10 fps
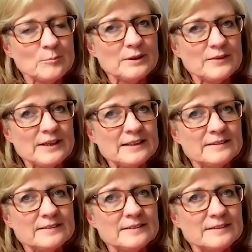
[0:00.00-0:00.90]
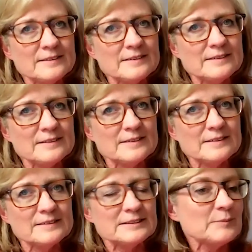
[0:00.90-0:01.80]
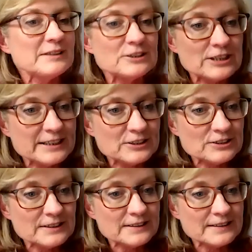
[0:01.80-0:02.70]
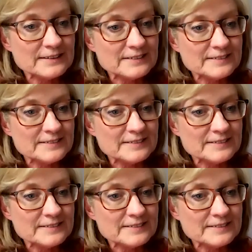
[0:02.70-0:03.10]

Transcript: But then something changed, didn't it?